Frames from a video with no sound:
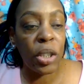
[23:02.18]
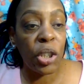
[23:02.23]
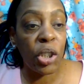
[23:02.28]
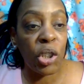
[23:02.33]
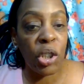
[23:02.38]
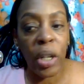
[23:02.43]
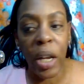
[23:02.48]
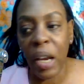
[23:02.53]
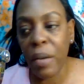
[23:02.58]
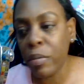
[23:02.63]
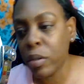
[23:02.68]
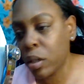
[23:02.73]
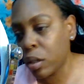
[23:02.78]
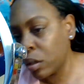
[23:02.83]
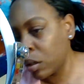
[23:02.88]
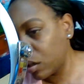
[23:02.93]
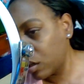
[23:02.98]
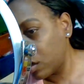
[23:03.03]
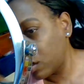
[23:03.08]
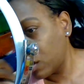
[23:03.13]
shaped
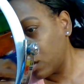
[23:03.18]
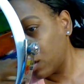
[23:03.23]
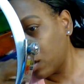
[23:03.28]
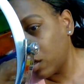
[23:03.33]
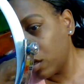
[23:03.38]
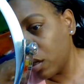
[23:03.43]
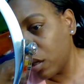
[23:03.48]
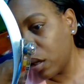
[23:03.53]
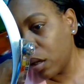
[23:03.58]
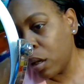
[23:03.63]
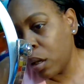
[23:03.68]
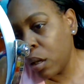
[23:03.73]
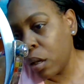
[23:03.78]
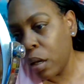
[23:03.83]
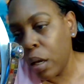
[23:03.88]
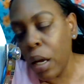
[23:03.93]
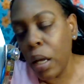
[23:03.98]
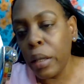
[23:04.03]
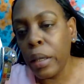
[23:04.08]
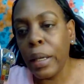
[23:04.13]

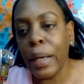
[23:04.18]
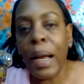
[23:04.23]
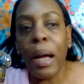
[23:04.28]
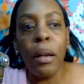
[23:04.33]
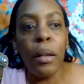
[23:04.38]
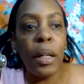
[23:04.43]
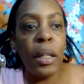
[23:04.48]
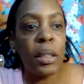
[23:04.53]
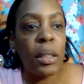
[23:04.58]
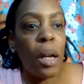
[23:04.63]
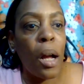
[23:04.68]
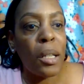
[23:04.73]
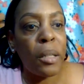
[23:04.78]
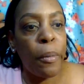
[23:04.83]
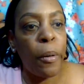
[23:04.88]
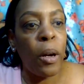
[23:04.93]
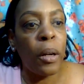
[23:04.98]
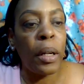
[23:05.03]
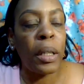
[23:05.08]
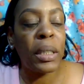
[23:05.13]
and then I'll list all the
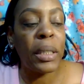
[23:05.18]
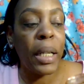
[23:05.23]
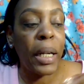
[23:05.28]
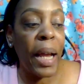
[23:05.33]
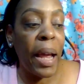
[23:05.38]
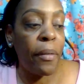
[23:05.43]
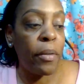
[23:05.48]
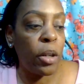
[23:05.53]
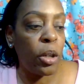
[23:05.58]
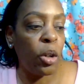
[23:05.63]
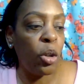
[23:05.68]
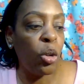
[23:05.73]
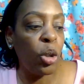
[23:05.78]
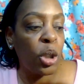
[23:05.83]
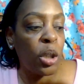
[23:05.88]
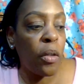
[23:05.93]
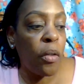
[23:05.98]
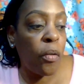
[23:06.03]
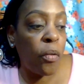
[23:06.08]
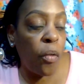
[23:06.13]
products that I've
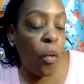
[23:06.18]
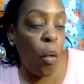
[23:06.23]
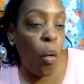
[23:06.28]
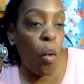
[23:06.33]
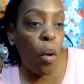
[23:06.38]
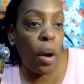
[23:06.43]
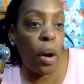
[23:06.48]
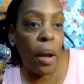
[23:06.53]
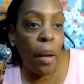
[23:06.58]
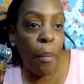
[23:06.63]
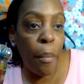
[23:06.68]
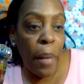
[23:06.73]
used for